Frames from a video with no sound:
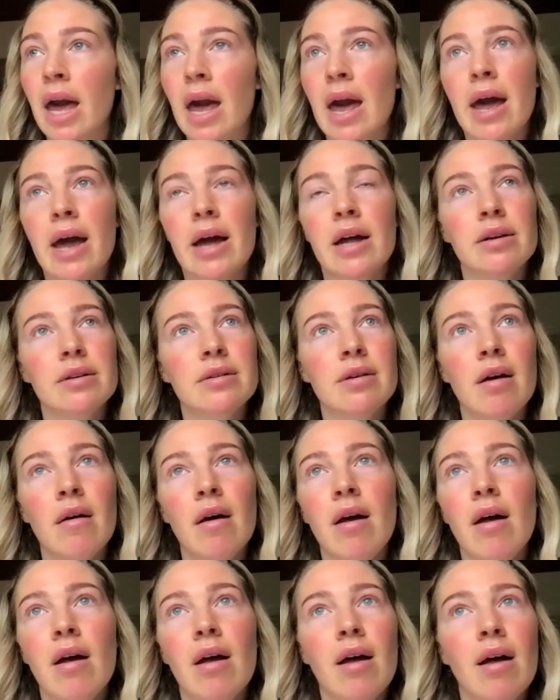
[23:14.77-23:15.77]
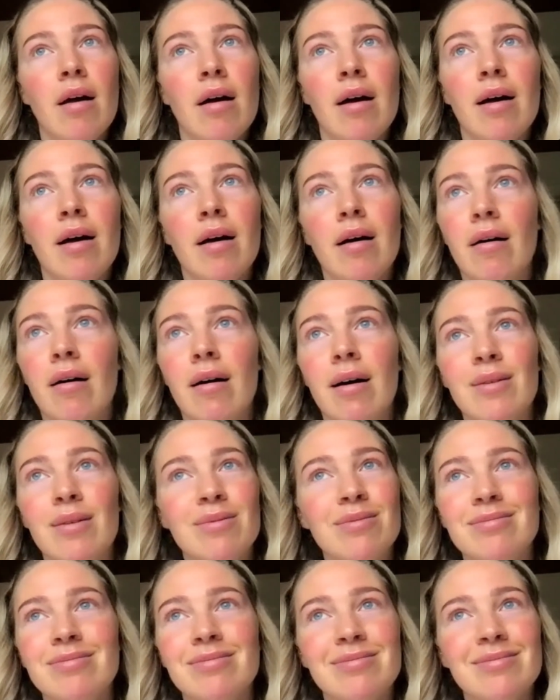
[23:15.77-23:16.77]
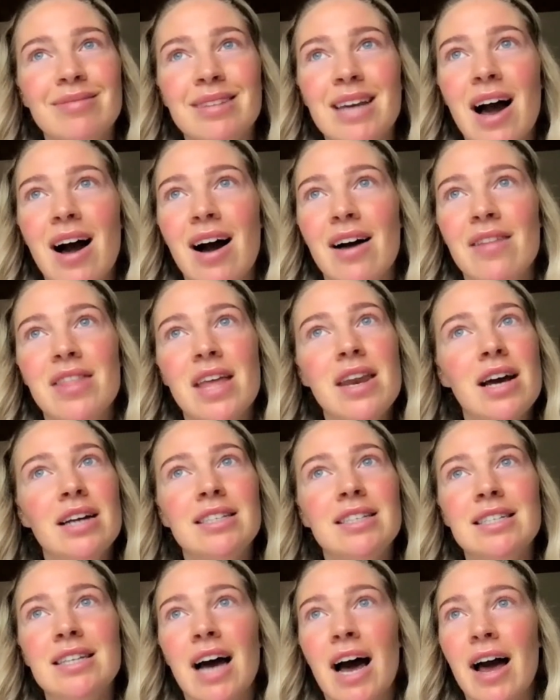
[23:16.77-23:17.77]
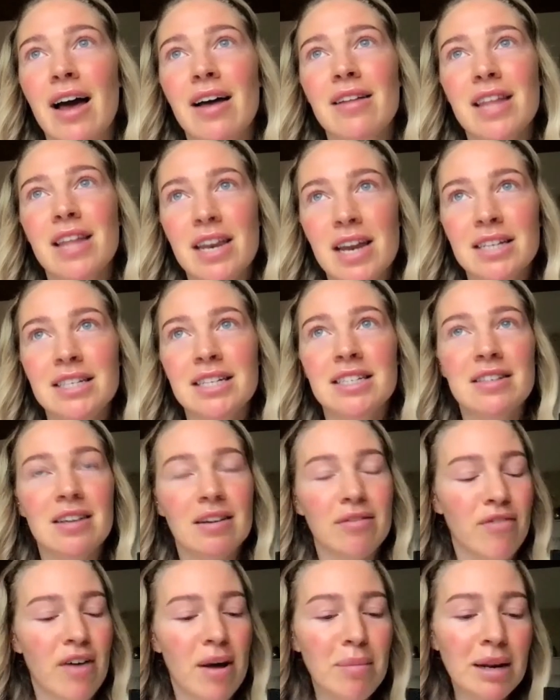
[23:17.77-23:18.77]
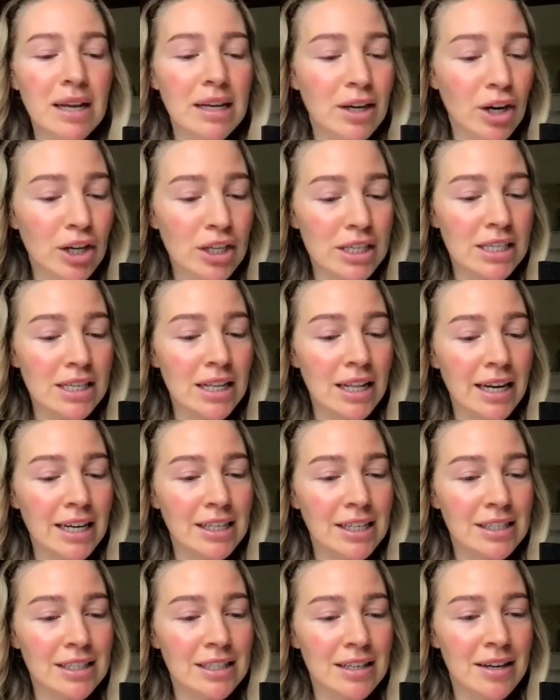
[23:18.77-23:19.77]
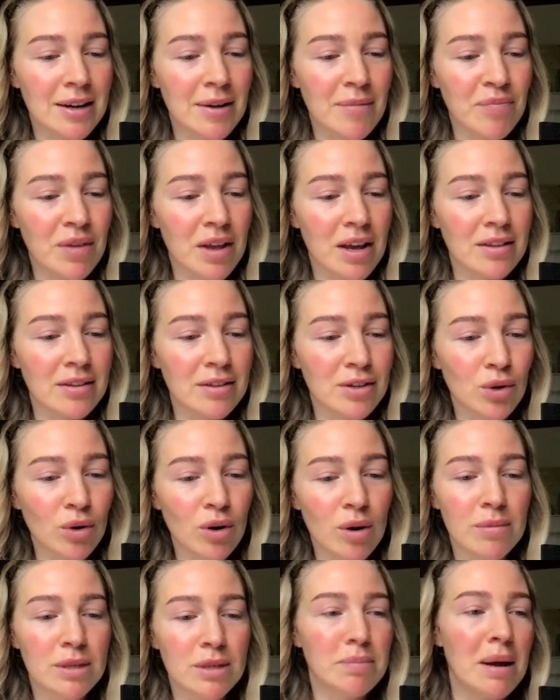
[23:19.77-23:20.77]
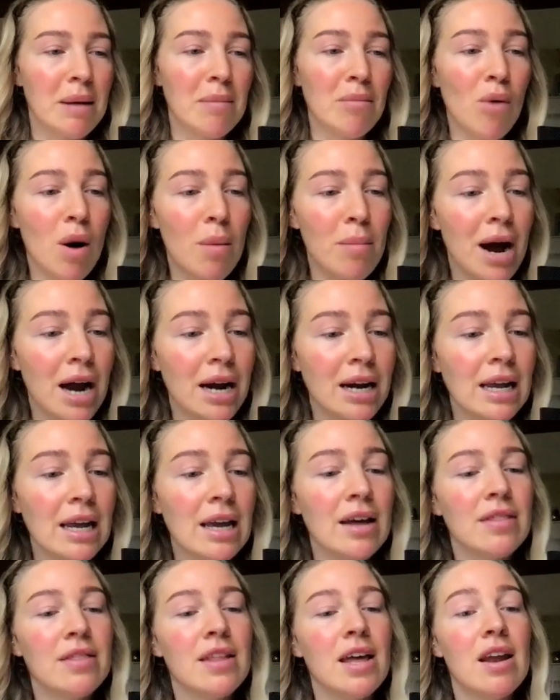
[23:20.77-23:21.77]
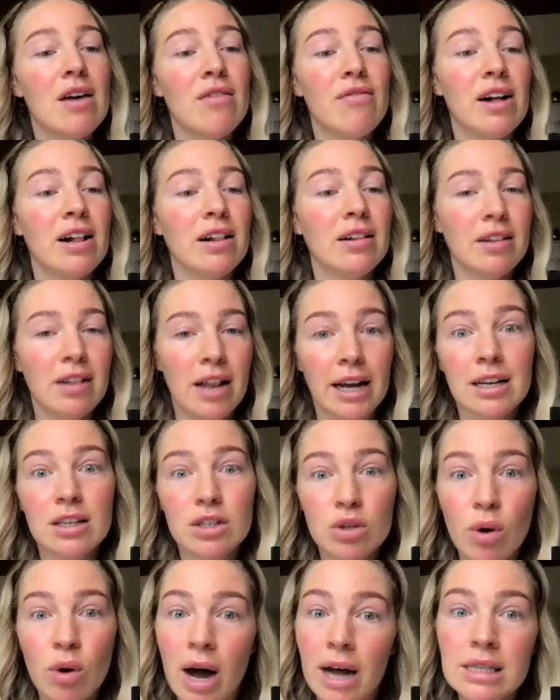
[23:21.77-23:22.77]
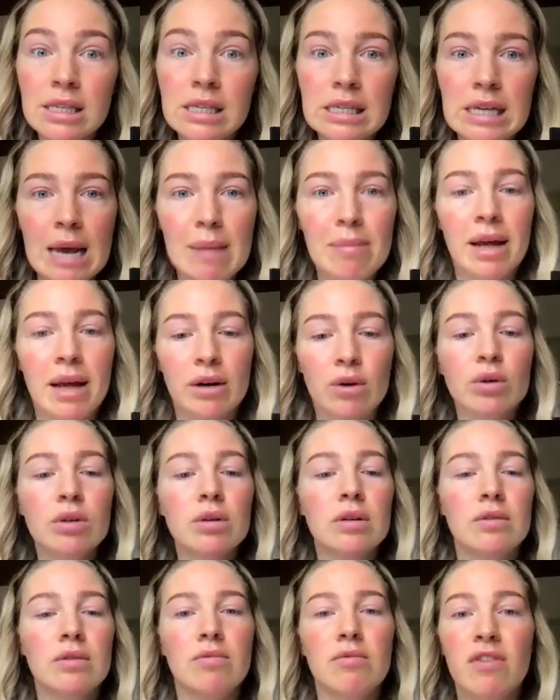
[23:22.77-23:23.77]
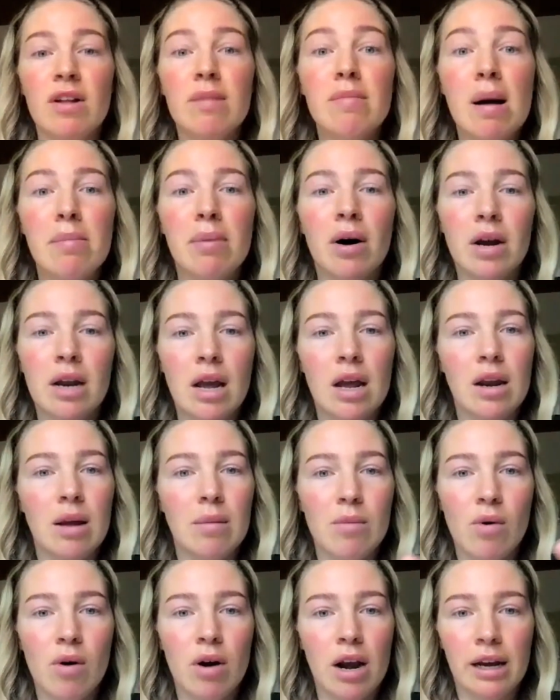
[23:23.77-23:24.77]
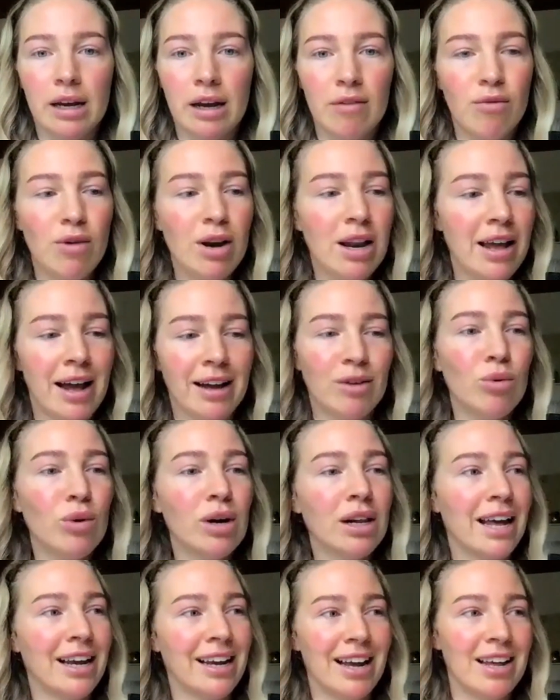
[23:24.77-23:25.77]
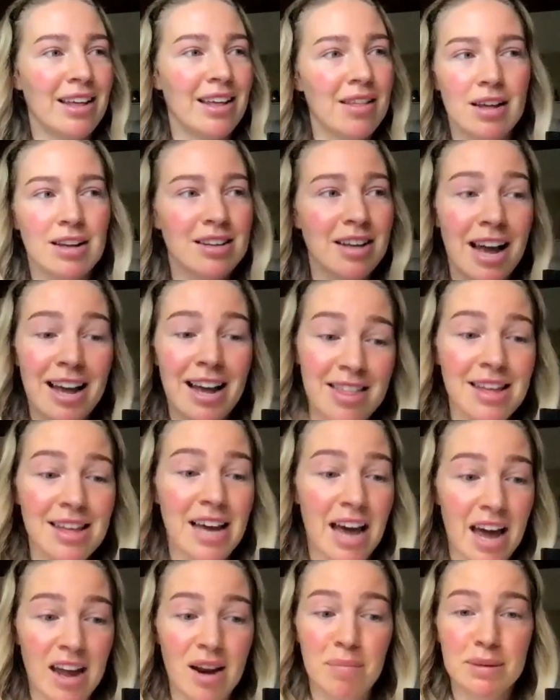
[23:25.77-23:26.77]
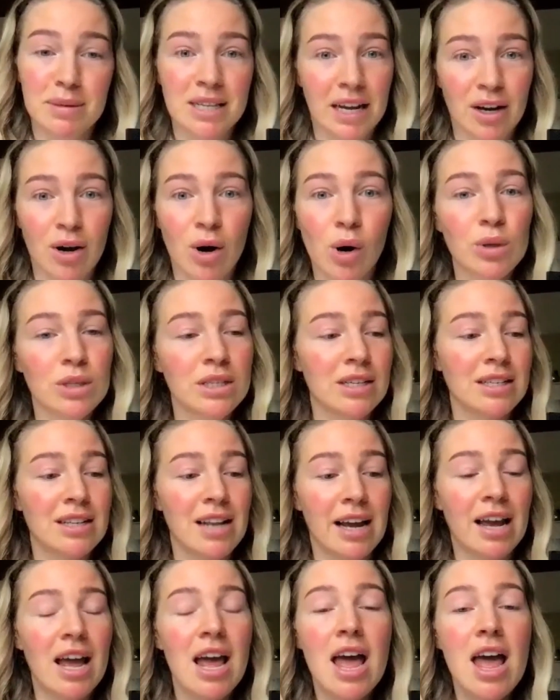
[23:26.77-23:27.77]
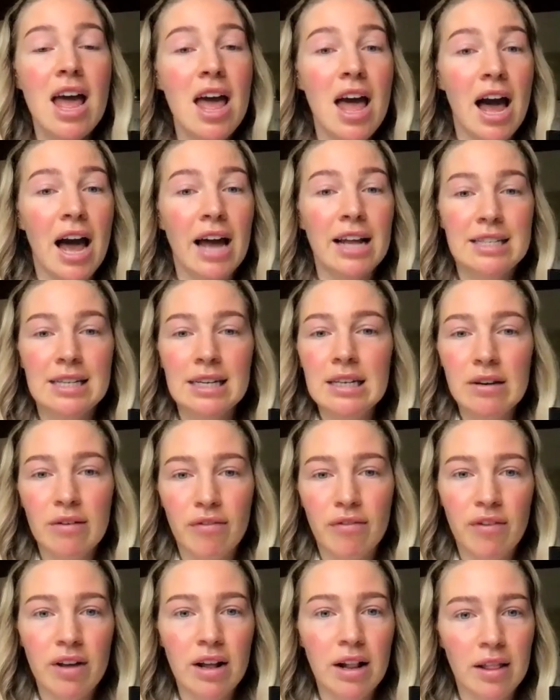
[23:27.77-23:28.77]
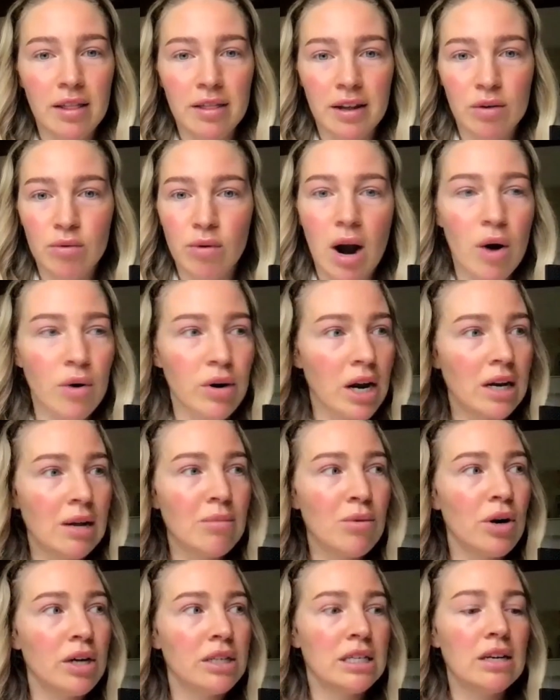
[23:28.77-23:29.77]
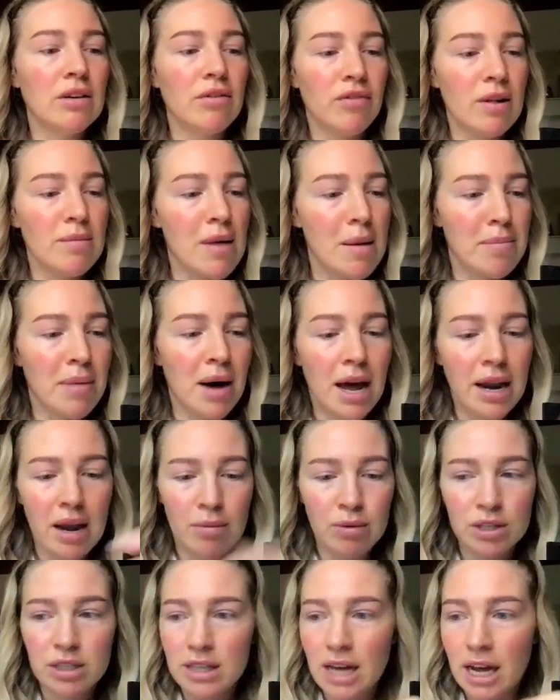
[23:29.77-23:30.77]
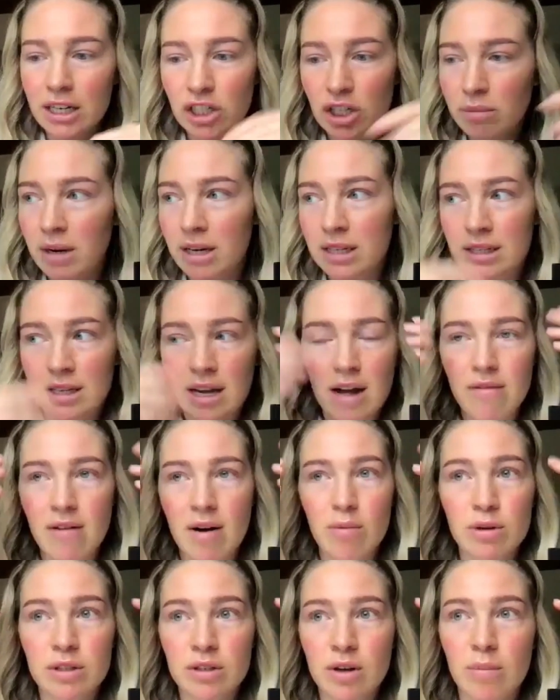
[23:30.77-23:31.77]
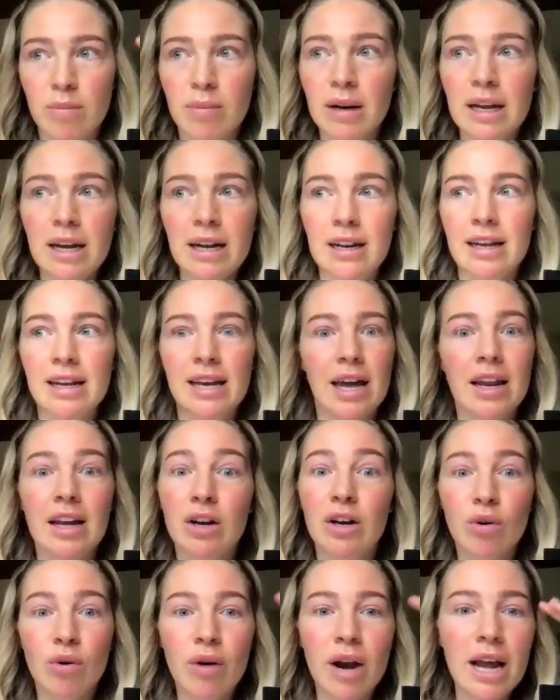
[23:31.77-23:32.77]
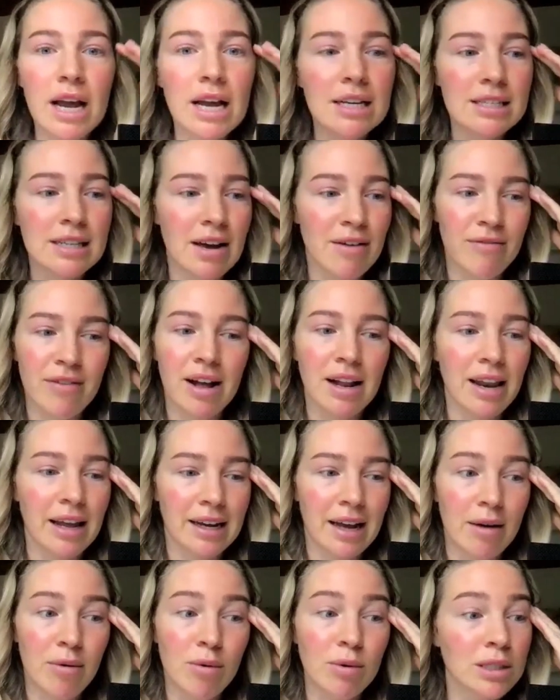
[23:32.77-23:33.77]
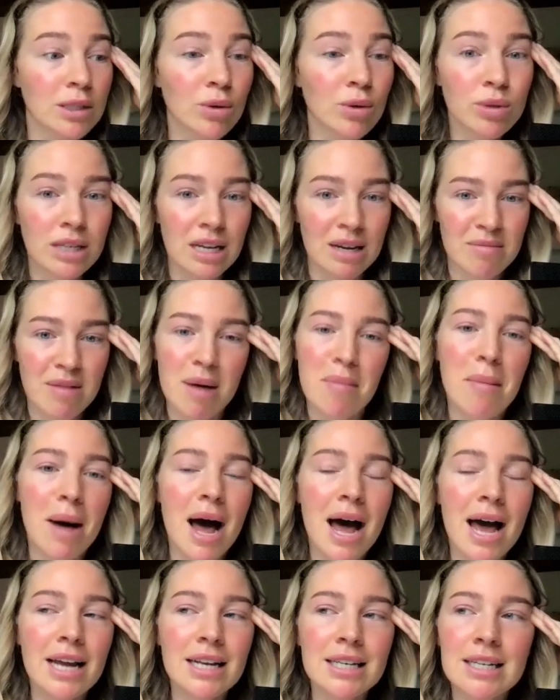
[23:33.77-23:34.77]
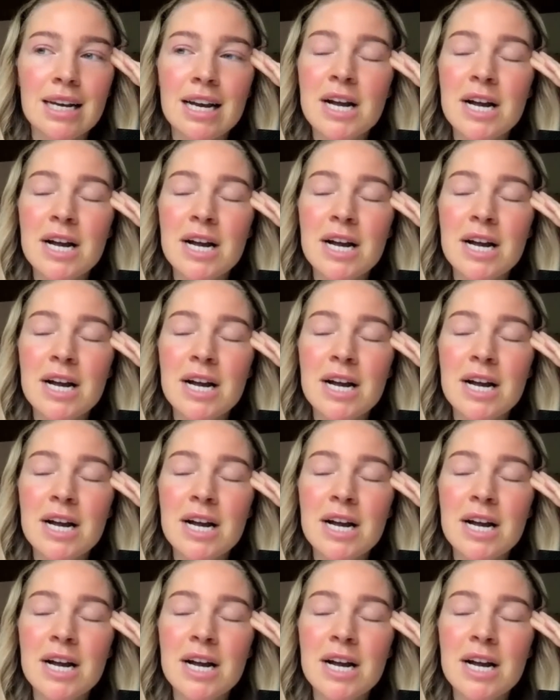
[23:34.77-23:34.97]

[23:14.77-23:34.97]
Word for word: And uh yeah, and then I did I, then I did the family constellation in, in Tulum, spent more money, and then I felt like so unstable. I couldn't feel my body anymore. Like I really, I Googled, like I, I think I had a psychosis. Like I didn't feel the ground anymore. I didn't feel my body. I was touching myself. I was completely getting crazy. I felt like I was losing my mind.